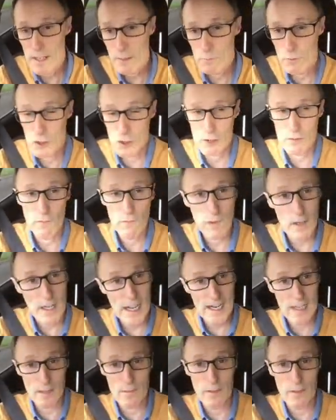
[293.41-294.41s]
He must have come
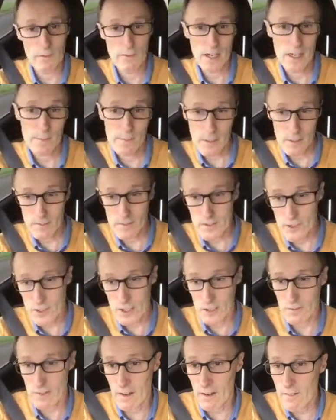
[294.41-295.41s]
flying off at roundabout to
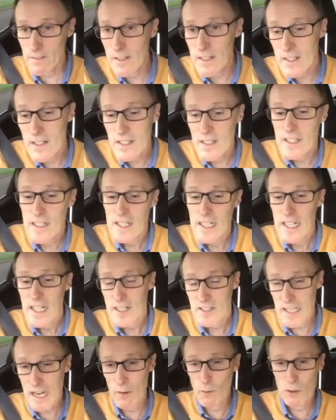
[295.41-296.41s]
do that.
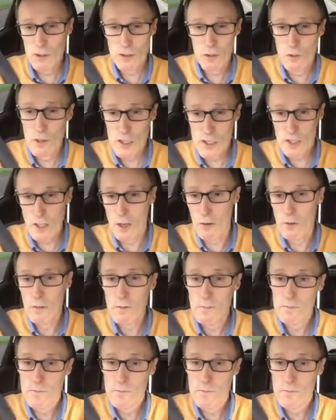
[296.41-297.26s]
So I wasn't going slow.